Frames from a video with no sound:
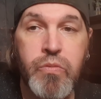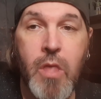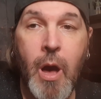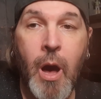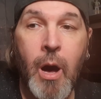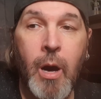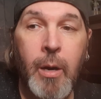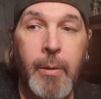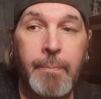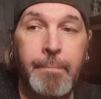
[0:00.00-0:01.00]

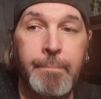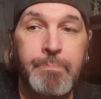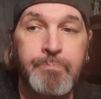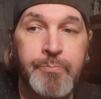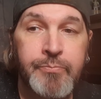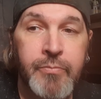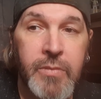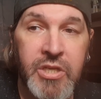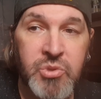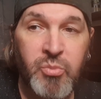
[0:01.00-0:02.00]
It's